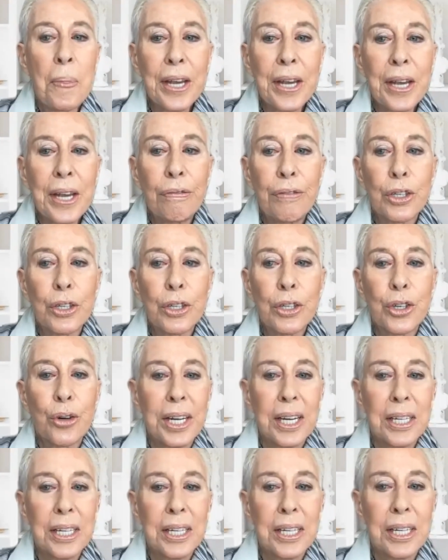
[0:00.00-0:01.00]
thank you for
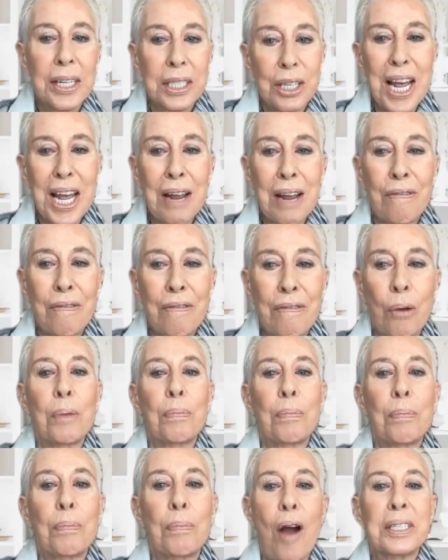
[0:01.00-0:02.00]
joining us today for
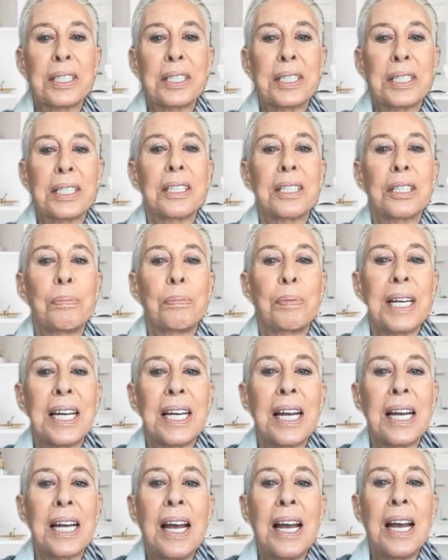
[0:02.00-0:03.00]
what promises to
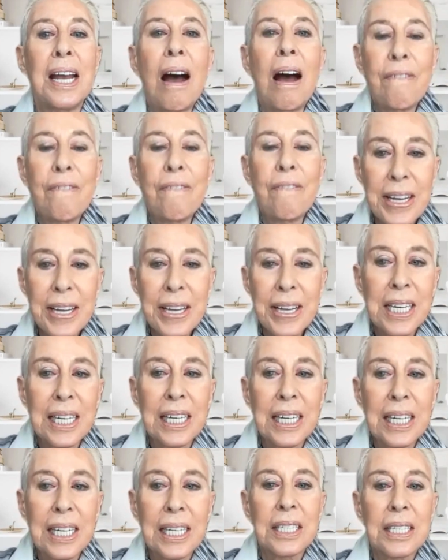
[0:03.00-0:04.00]
be a
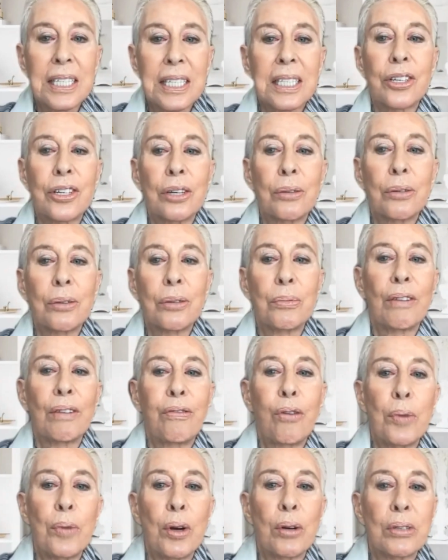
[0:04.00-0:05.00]
fascinating discussion with
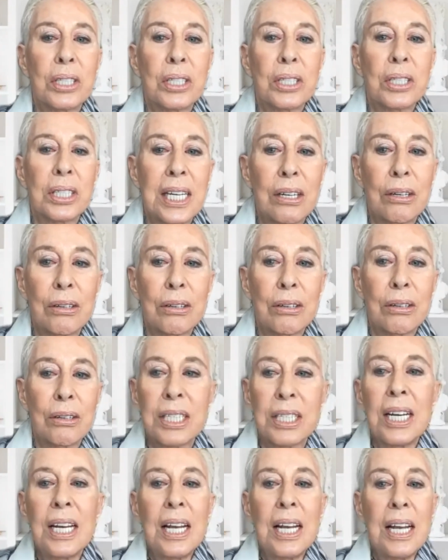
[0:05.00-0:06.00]
the foremost
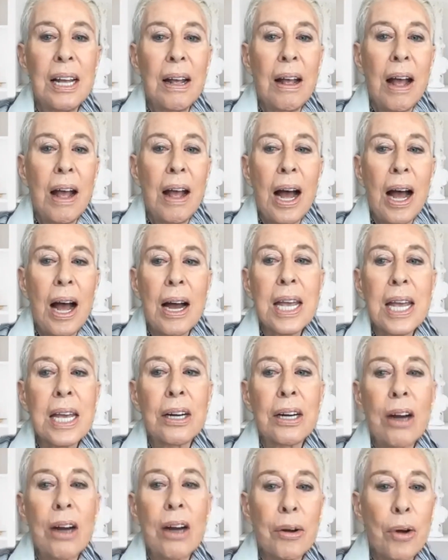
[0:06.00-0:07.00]
leaders
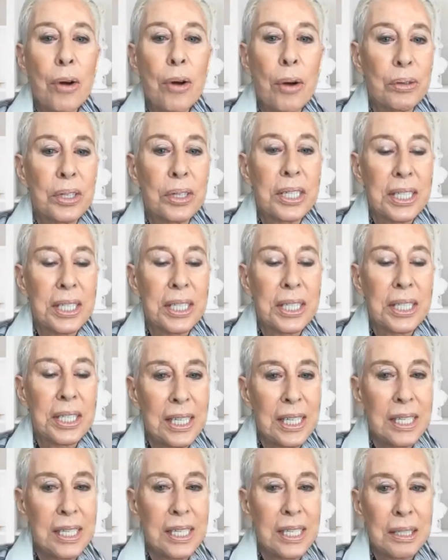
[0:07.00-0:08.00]
in autoimmune
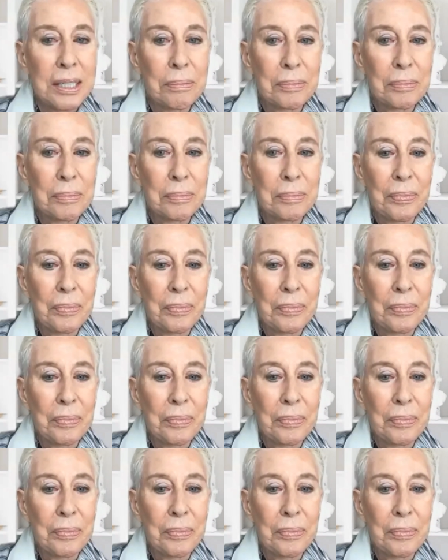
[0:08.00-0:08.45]
disease.